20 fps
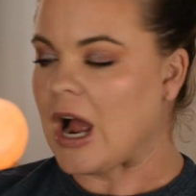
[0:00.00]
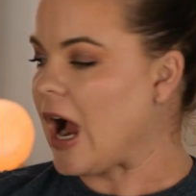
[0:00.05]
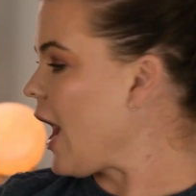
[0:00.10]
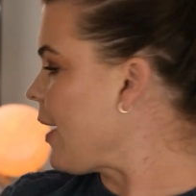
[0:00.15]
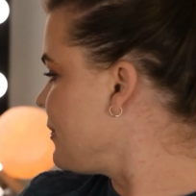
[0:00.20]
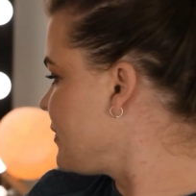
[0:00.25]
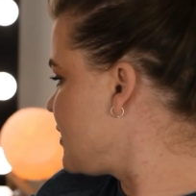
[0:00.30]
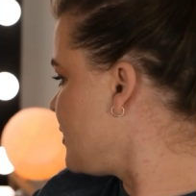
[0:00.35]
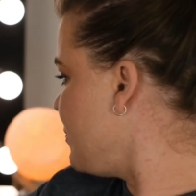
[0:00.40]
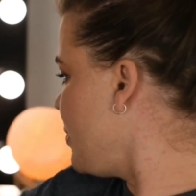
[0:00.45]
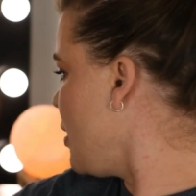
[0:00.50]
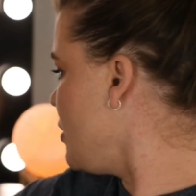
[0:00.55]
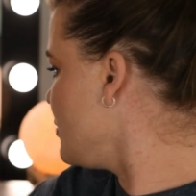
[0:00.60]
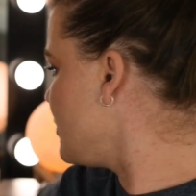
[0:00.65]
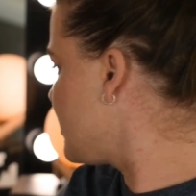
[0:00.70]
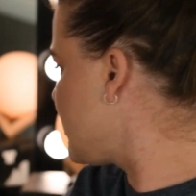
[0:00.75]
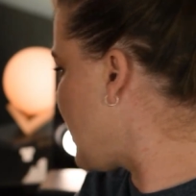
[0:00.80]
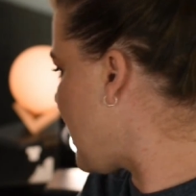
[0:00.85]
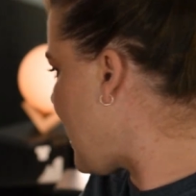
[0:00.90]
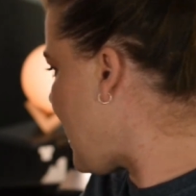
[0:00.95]
I was
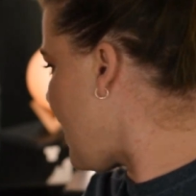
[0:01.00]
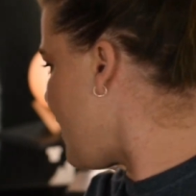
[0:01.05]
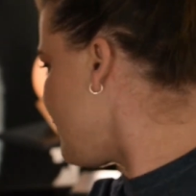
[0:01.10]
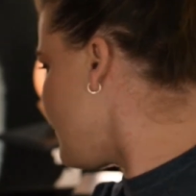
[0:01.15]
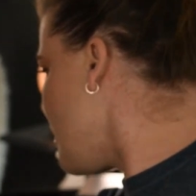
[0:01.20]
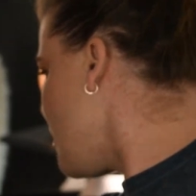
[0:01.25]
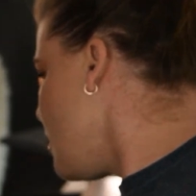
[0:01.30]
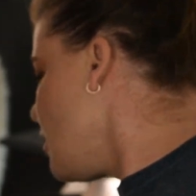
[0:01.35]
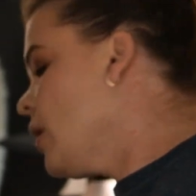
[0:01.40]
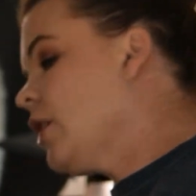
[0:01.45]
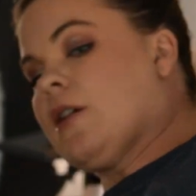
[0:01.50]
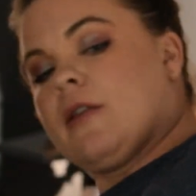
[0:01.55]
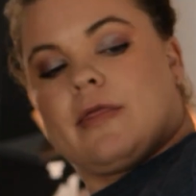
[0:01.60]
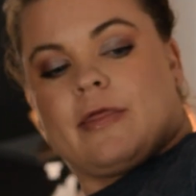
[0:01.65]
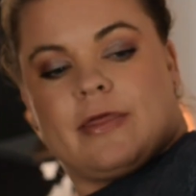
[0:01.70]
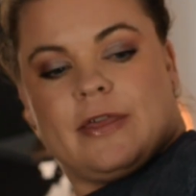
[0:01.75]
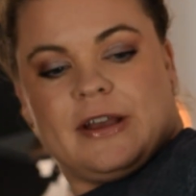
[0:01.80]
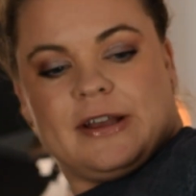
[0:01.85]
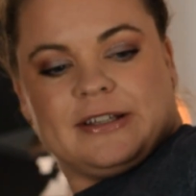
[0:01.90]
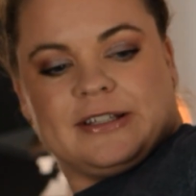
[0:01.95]
supposed to have
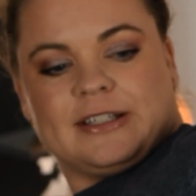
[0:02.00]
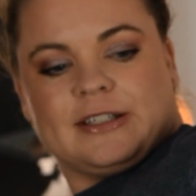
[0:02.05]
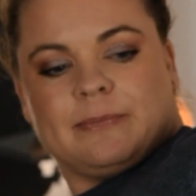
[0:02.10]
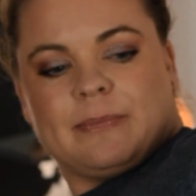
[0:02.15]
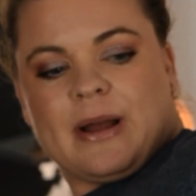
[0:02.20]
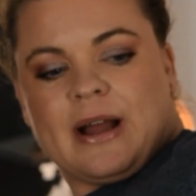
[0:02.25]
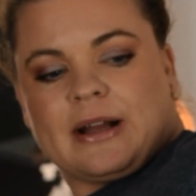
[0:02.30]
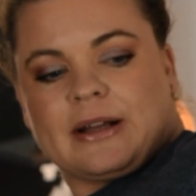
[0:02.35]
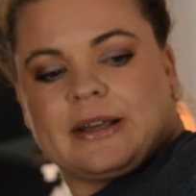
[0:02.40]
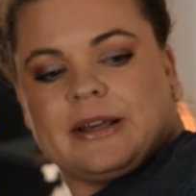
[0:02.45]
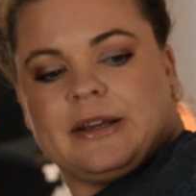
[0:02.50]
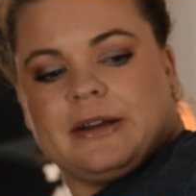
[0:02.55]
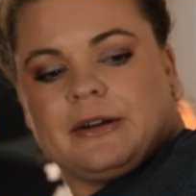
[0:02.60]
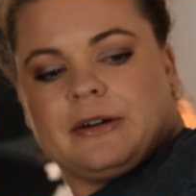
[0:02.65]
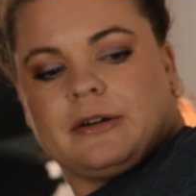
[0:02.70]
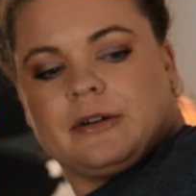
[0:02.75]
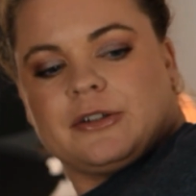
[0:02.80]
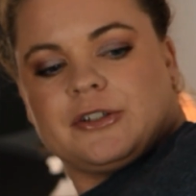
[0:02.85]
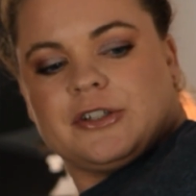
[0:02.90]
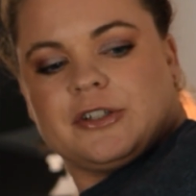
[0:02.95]
this back
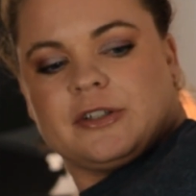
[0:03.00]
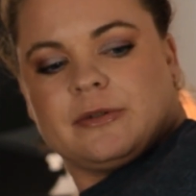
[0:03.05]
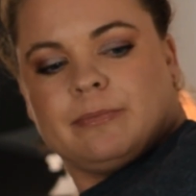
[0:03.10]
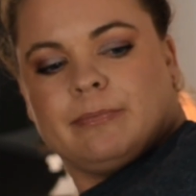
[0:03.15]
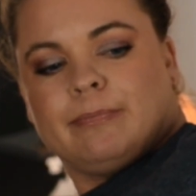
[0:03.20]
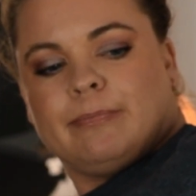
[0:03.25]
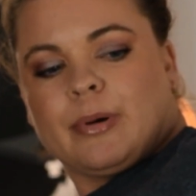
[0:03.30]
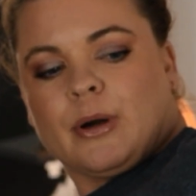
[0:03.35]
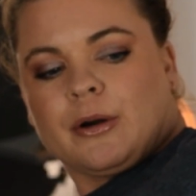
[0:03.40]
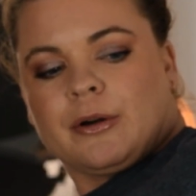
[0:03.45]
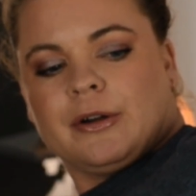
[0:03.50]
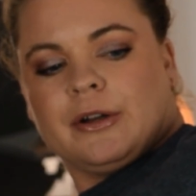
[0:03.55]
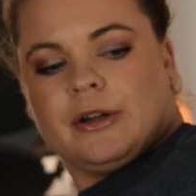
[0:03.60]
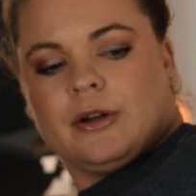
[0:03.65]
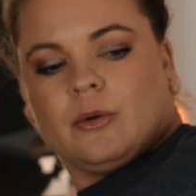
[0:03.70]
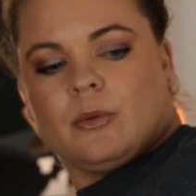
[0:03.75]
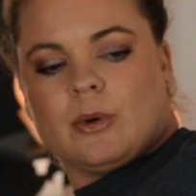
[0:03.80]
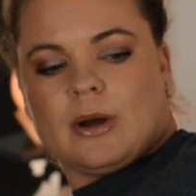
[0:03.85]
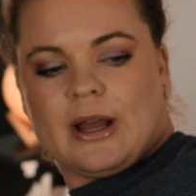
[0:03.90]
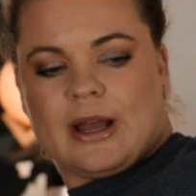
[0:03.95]
here just burning
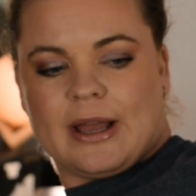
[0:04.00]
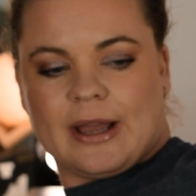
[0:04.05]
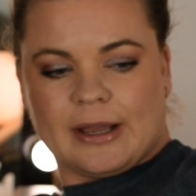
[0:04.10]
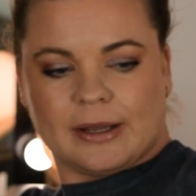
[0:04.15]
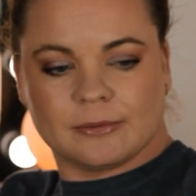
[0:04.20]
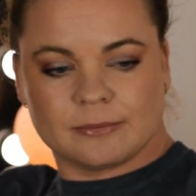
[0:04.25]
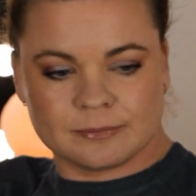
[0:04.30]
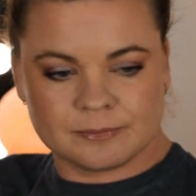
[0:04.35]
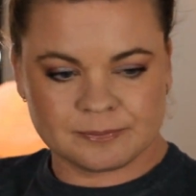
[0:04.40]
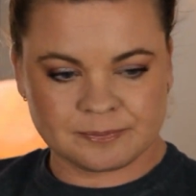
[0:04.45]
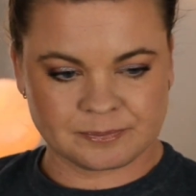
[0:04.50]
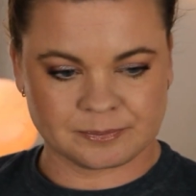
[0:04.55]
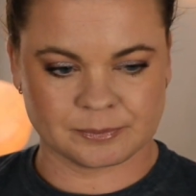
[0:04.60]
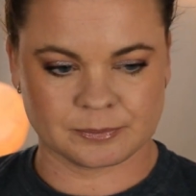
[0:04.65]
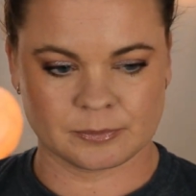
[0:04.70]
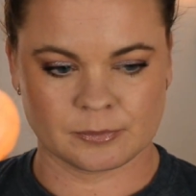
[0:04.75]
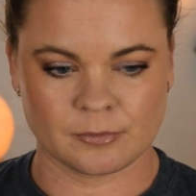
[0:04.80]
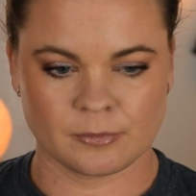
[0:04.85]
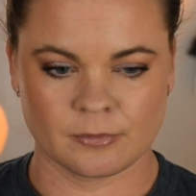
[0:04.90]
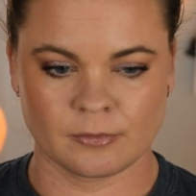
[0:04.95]
away,
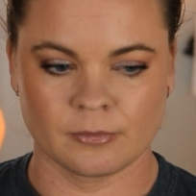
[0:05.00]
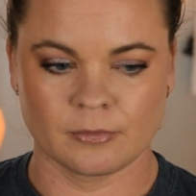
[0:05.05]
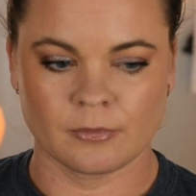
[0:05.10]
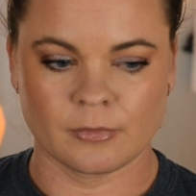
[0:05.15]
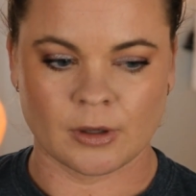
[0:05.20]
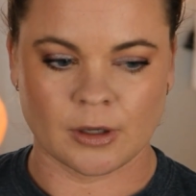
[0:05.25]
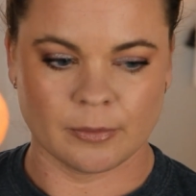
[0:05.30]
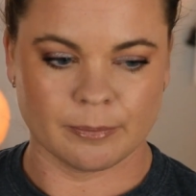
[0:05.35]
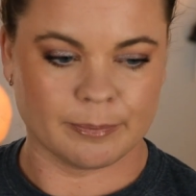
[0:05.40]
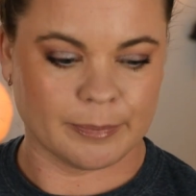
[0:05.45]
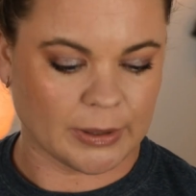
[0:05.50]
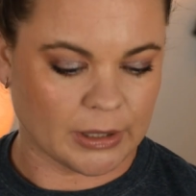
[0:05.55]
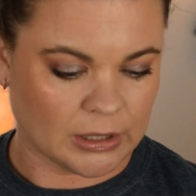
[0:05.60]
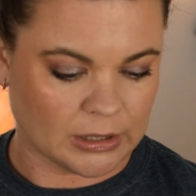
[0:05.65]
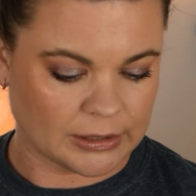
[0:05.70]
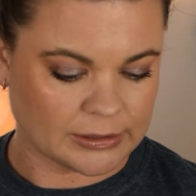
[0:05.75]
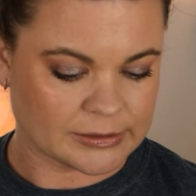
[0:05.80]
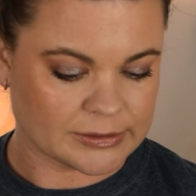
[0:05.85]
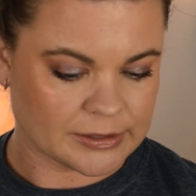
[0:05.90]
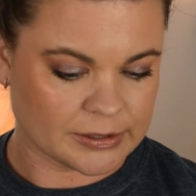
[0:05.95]

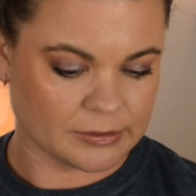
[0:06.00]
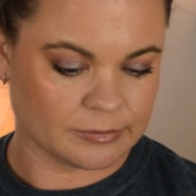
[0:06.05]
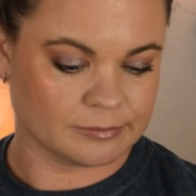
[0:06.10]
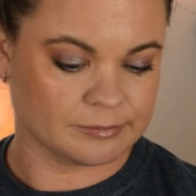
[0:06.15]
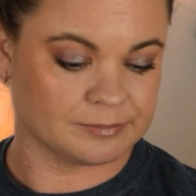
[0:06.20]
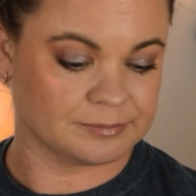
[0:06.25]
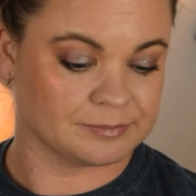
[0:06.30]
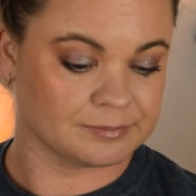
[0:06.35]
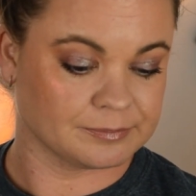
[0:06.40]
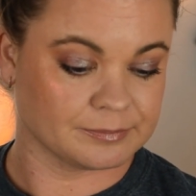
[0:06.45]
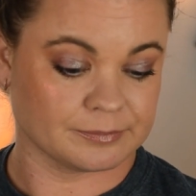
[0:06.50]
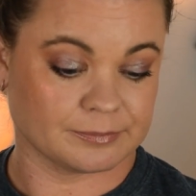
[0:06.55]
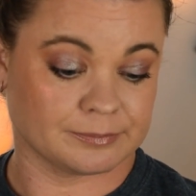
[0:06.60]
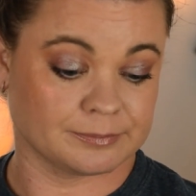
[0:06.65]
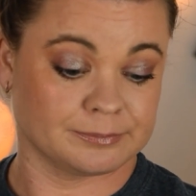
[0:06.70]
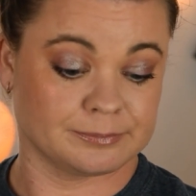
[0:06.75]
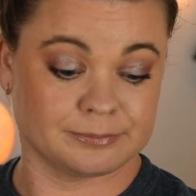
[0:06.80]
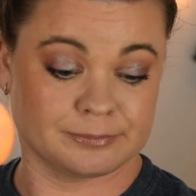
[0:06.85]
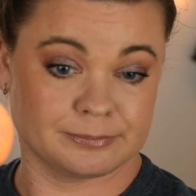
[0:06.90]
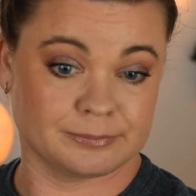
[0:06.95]
but
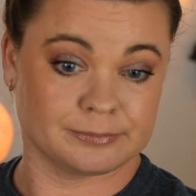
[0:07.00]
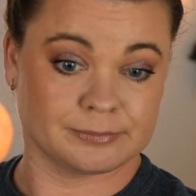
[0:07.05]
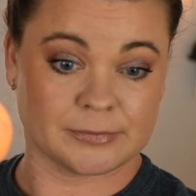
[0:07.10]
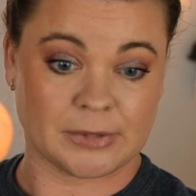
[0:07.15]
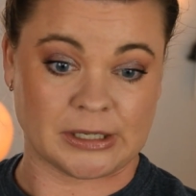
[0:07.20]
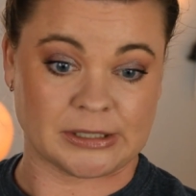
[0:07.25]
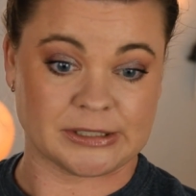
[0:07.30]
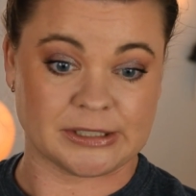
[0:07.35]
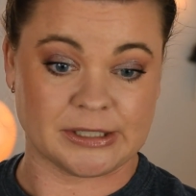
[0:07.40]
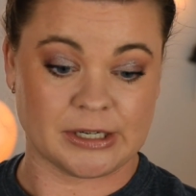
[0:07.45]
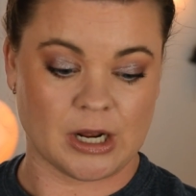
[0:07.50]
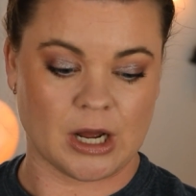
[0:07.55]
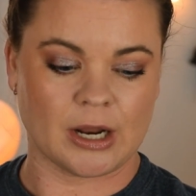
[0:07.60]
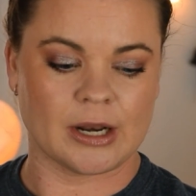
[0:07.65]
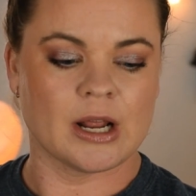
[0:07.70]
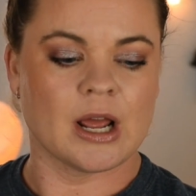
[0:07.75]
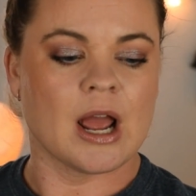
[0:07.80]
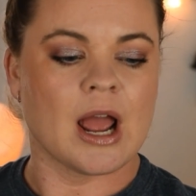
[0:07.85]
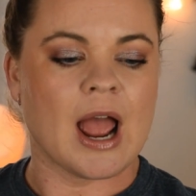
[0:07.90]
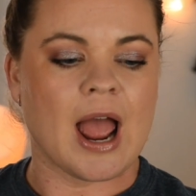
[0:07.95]
I did not.
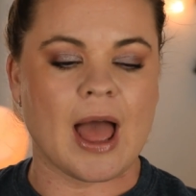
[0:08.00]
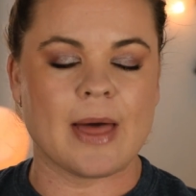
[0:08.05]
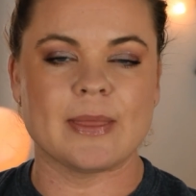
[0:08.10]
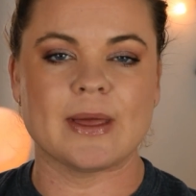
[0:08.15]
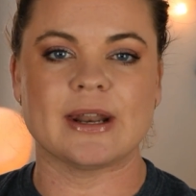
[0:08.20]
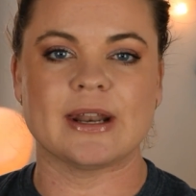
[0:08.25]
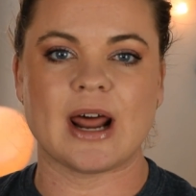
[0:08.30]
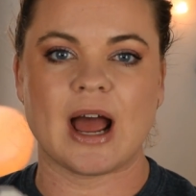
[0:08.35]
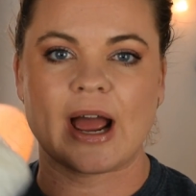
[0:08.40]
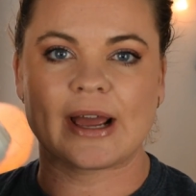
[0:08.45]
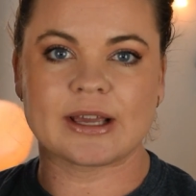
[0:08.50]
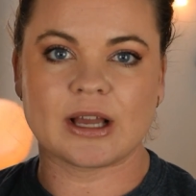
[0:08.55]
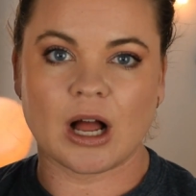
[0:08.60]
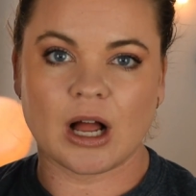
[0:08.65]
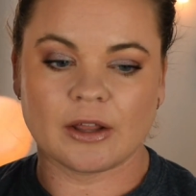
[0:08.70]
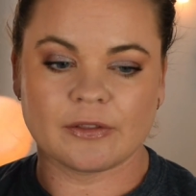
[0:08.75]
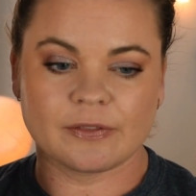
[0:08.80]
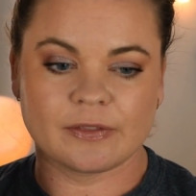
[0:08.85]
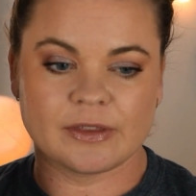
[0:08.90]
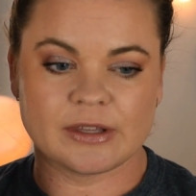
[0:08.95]
And then I
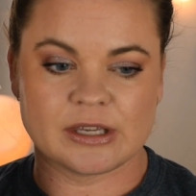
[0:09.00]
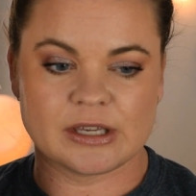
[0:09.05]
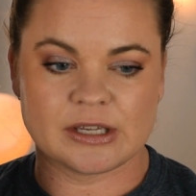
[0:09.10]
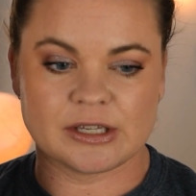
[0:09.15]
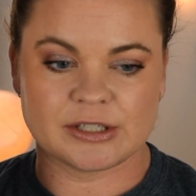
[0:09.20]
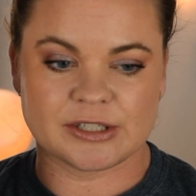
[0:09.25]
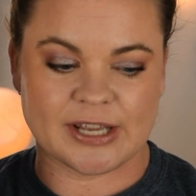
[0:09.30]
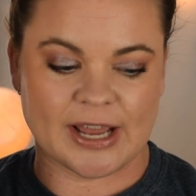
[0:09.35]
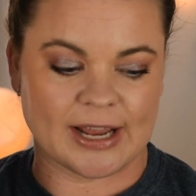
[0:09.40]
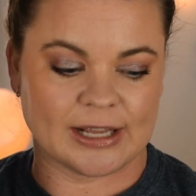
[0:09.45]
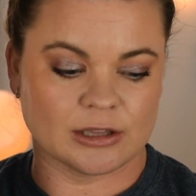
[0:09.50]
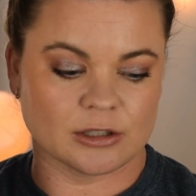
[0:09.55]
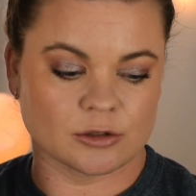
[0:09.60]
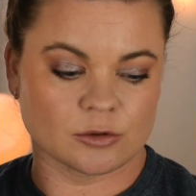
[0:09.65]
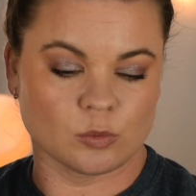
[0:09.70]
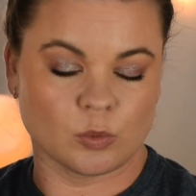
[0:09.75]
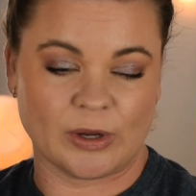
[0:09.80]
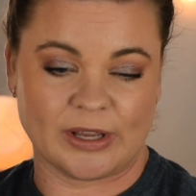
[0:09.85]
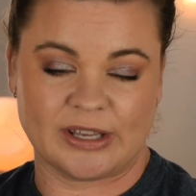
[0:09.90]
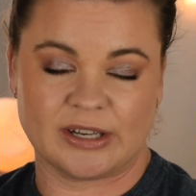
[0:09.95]
got the Taylor
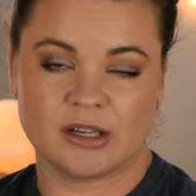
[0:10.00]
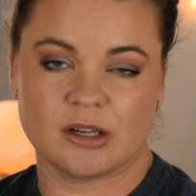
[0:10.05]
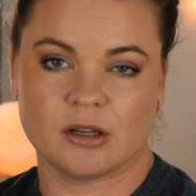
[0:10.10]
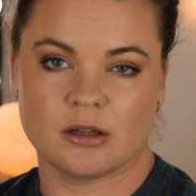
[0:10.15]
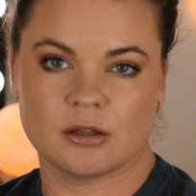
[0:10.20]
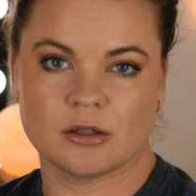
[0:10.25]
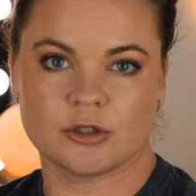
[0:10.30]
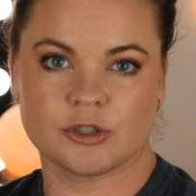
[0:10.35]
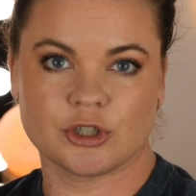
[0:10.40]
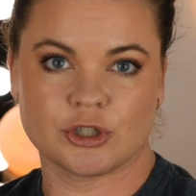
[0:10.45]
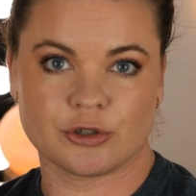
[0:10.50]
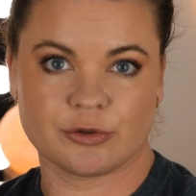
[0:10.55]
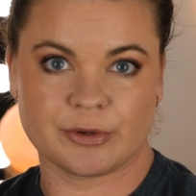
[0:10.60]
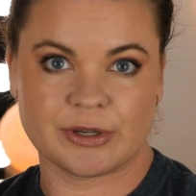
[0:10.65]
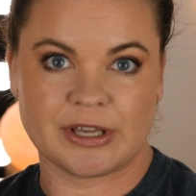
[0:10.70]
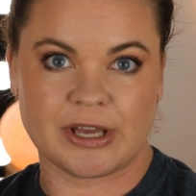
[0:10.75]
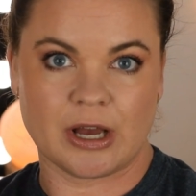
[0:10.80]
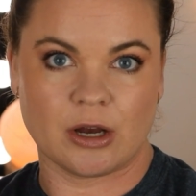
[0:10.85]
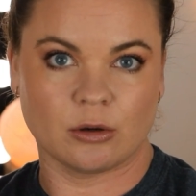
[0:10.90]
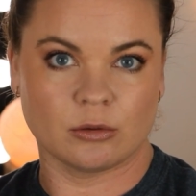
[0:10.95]
Wynn
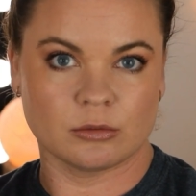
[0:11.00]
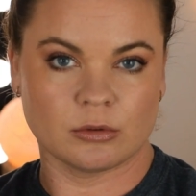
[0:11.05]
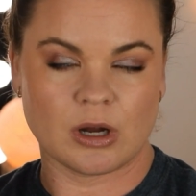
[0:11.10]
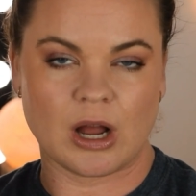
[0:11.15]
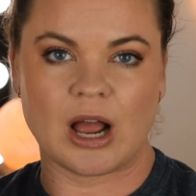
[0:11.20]
trio.